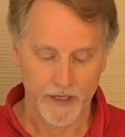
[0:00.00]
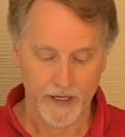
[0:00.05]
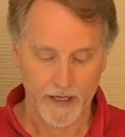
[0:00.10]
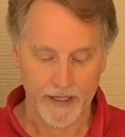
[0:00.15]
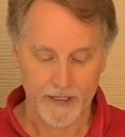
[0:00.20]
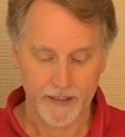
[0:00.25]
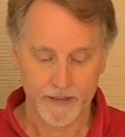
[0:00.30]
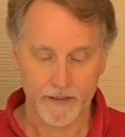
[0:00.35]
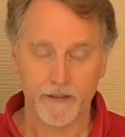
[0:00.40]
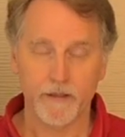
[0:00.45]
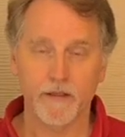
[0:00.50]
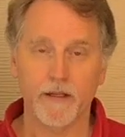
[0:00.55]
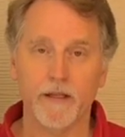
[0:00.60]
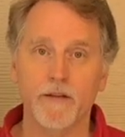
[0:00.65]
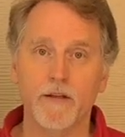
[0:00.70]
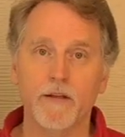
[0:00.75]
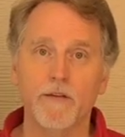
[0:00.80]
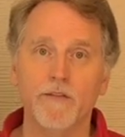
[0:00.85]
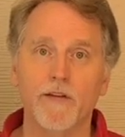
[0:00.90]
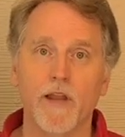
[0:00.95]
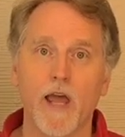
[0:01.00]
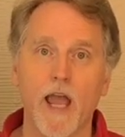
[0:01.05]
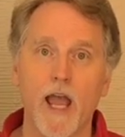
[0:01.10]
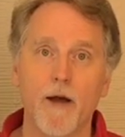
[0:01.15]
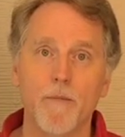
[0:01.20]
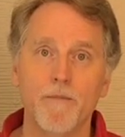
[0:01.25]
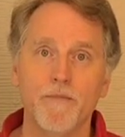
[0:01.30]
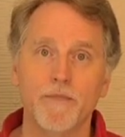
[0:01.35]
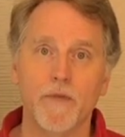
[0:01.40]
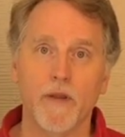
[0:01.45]
And in this
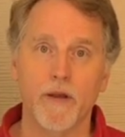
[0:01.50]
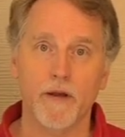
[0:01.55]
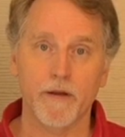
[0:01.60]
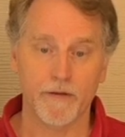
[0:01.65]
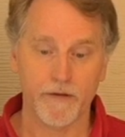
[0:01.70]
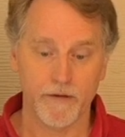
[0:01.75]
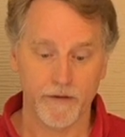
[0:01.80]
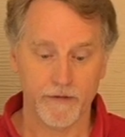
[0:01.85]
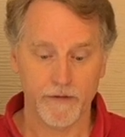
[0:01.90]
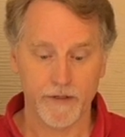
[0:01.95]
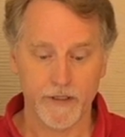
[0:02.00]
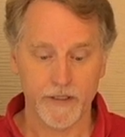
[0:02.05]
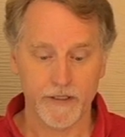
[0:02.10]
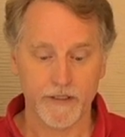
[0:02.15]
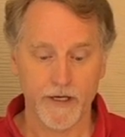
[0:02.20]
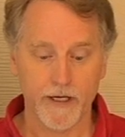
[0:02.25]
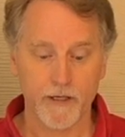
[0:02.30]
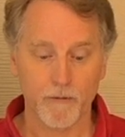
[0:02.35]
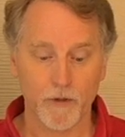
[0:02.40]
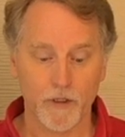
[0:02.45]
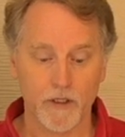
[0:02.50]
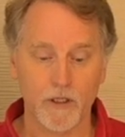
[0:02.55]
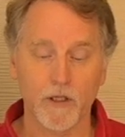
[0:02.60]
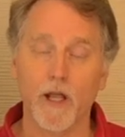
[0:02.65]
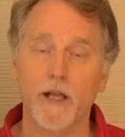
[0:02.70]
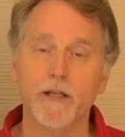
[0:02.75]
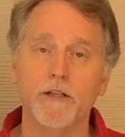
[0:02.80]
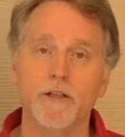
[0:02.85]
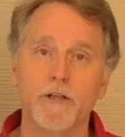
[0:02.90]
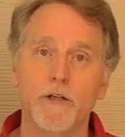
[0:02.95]
lab, uh, the data were
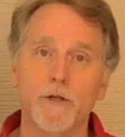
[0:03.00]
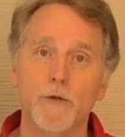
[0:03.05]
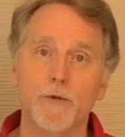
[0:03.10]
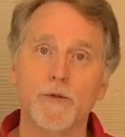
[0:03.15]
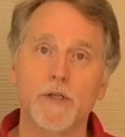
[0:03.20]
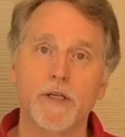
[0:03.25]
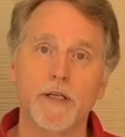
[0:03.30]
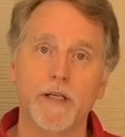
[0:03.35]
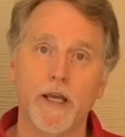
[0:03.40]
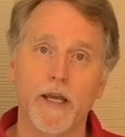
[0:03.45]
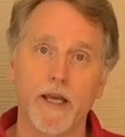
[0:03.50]
collected using